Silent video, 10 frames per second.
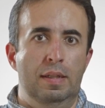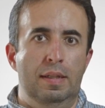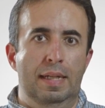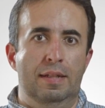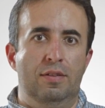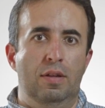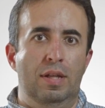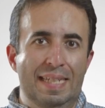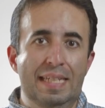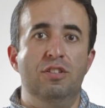it's
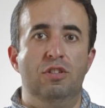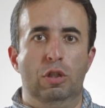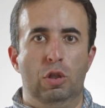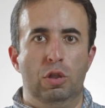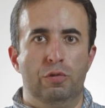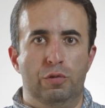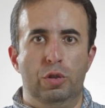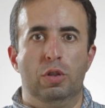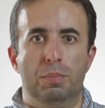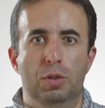easier for
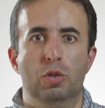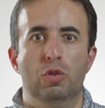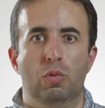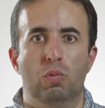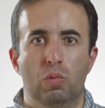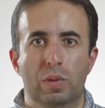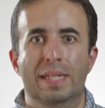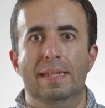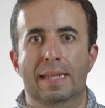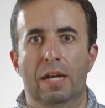your computer to
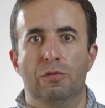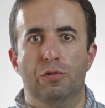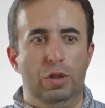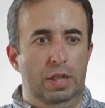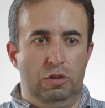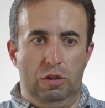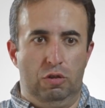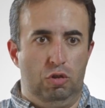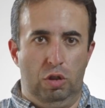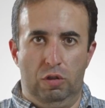read that footage.
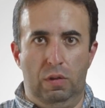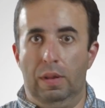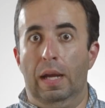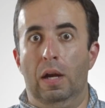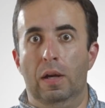It's just there.